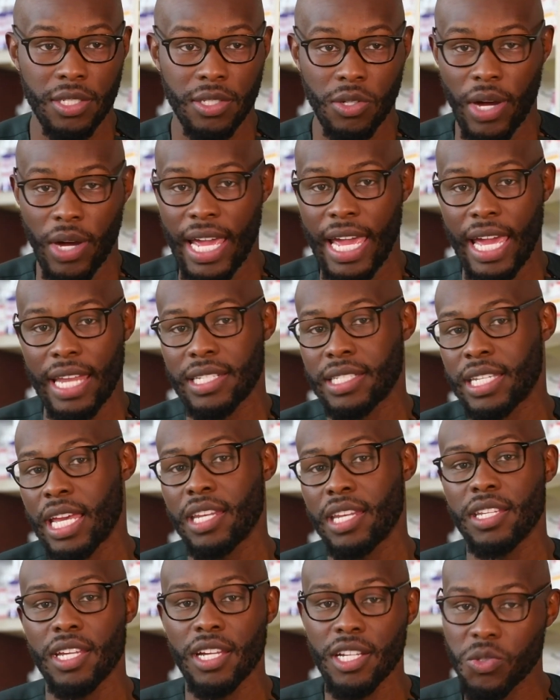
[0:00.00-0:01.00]
So I had
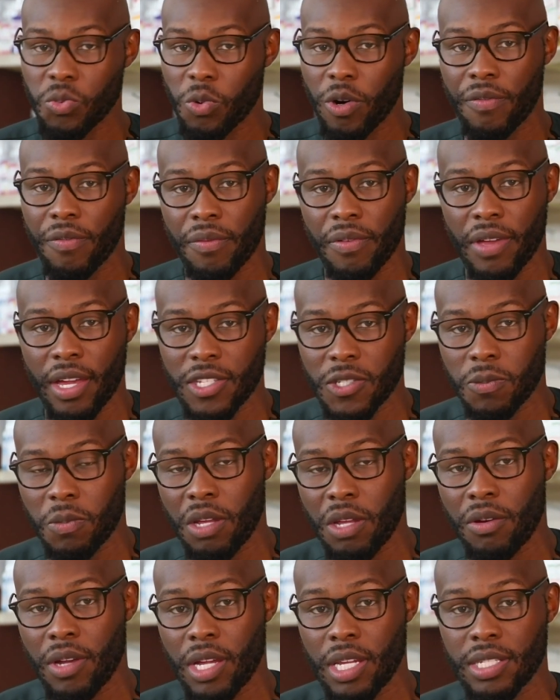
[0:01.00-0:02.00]
10 years worth of
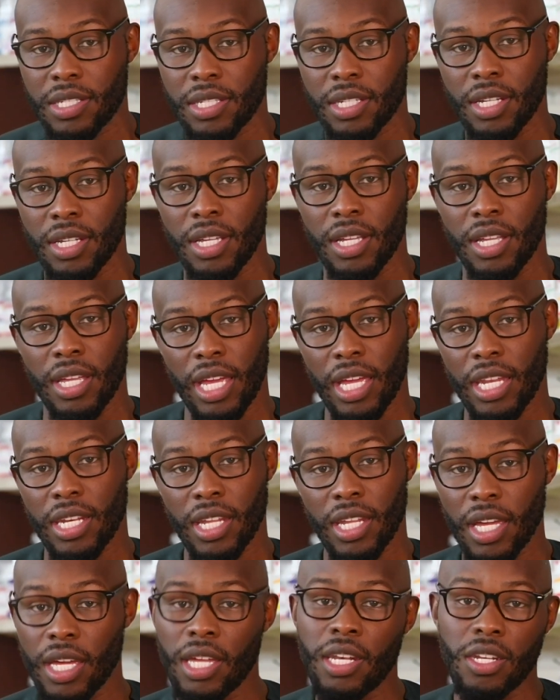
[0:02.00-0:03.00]
experience in
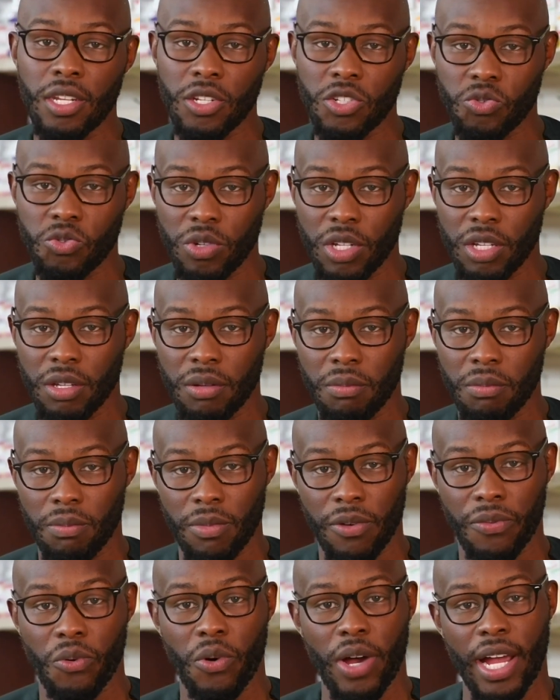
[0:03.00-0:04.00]
the industry
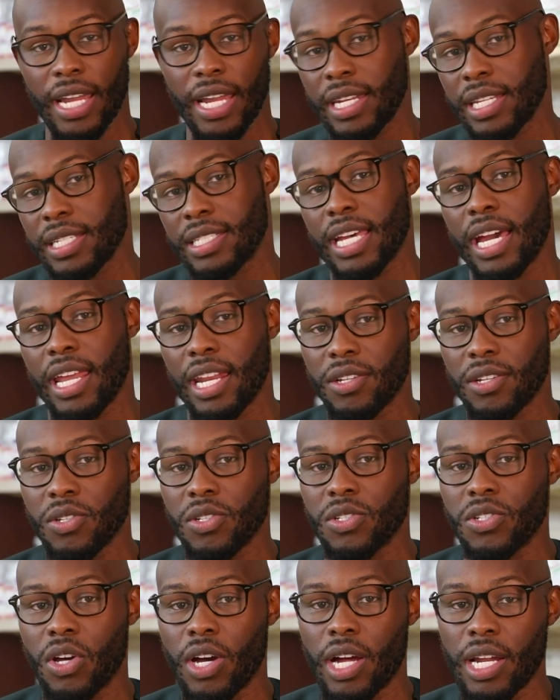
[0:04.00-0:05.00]
before I decided to
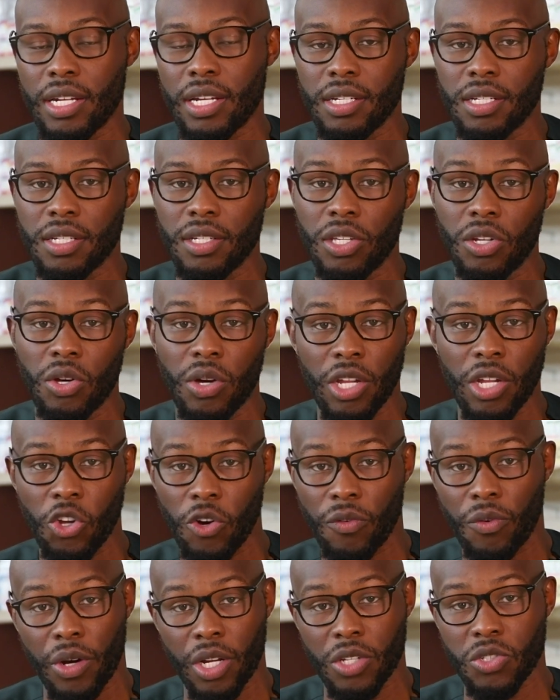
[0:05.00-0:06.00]
start
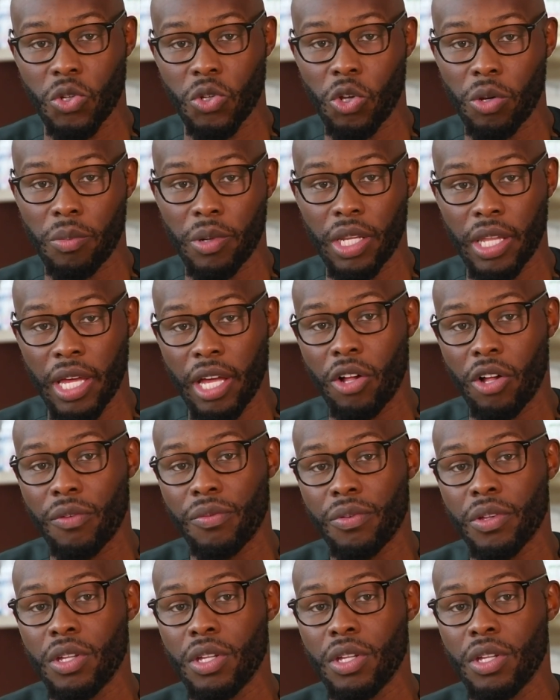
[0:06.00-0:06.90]
Innovarx Global Health.